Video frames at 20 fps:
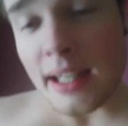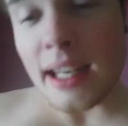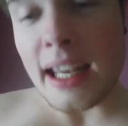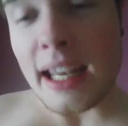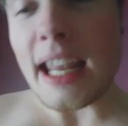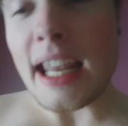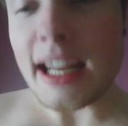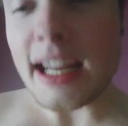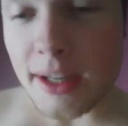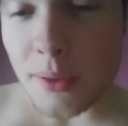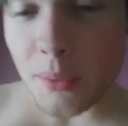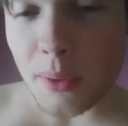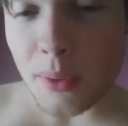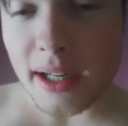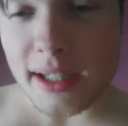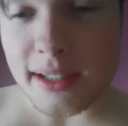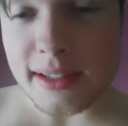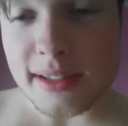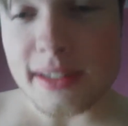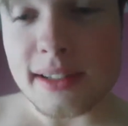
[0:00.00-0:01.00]

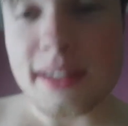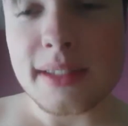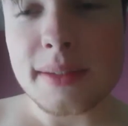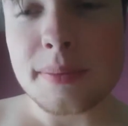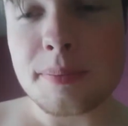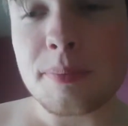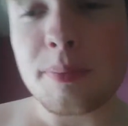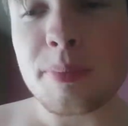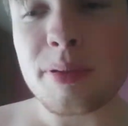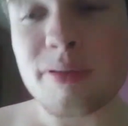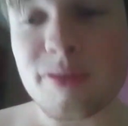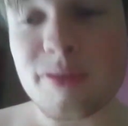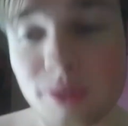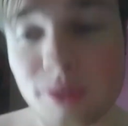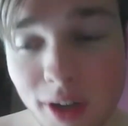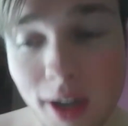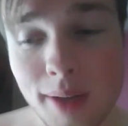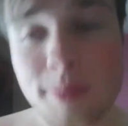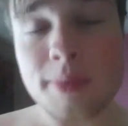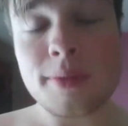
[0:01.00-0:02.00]
anyways,
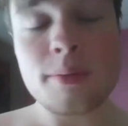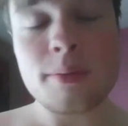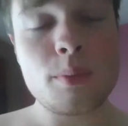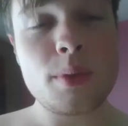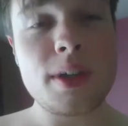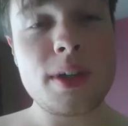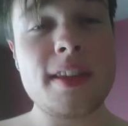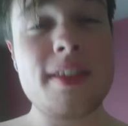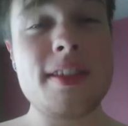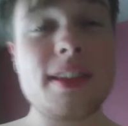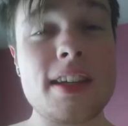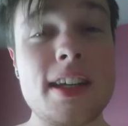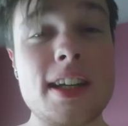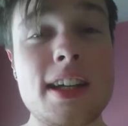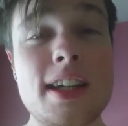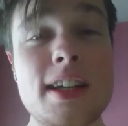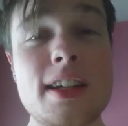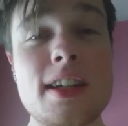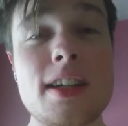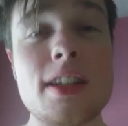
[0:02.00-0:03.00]
problem with
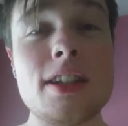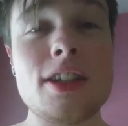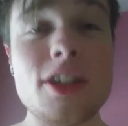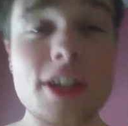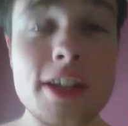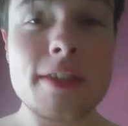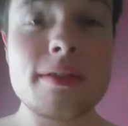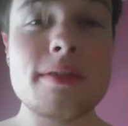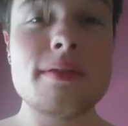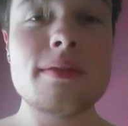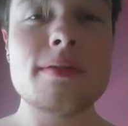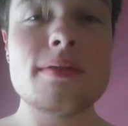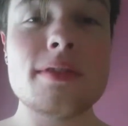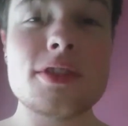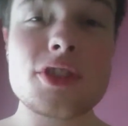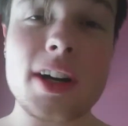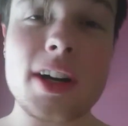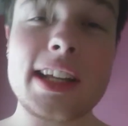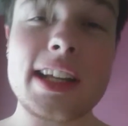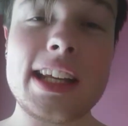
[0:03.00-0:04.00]
trying
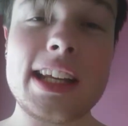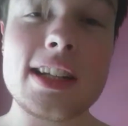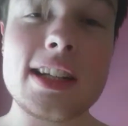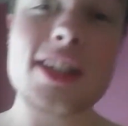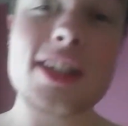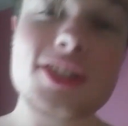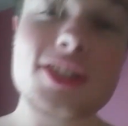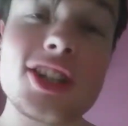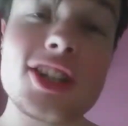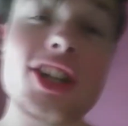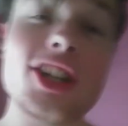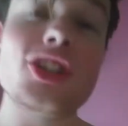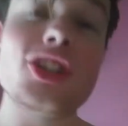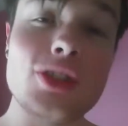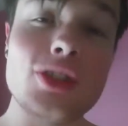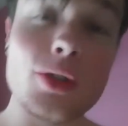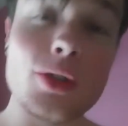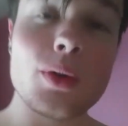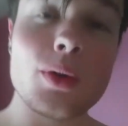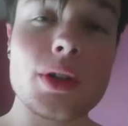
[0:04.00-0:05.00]
to get into the sun
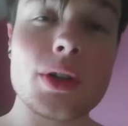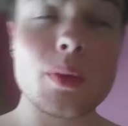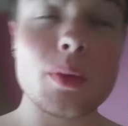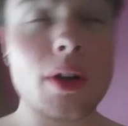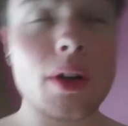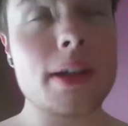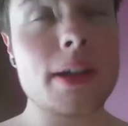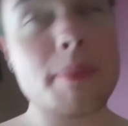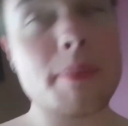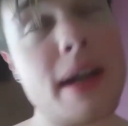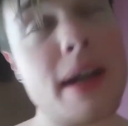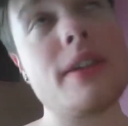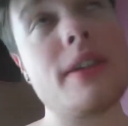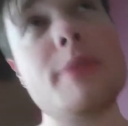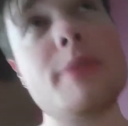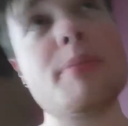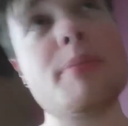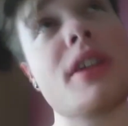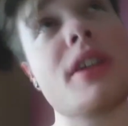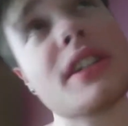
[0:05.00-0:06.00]
door while in a mountain in
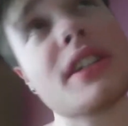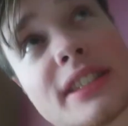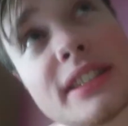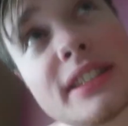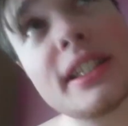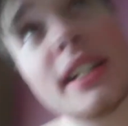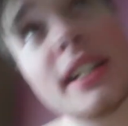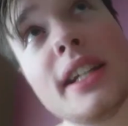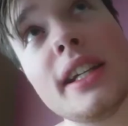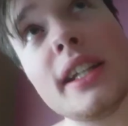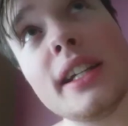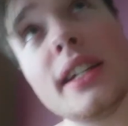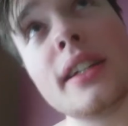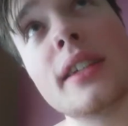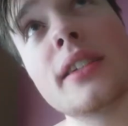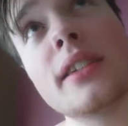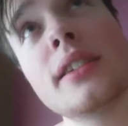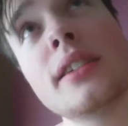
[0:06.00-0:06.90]
Park City,